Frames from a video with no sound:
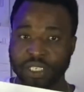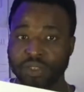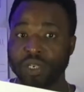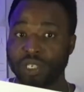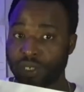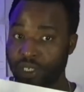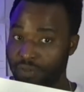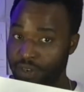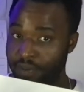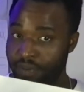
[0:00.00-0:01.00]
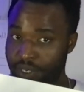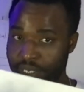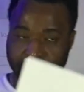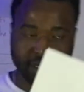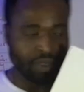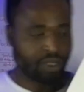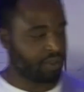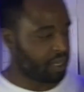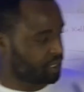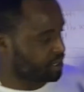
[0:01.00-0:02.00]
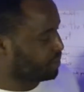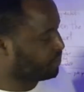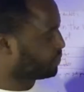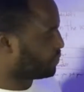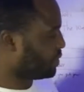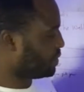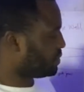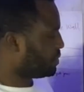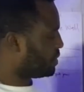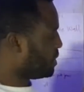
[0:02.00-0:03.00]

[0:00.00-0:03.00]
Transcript: intonation is very important. I'll give you an example, right?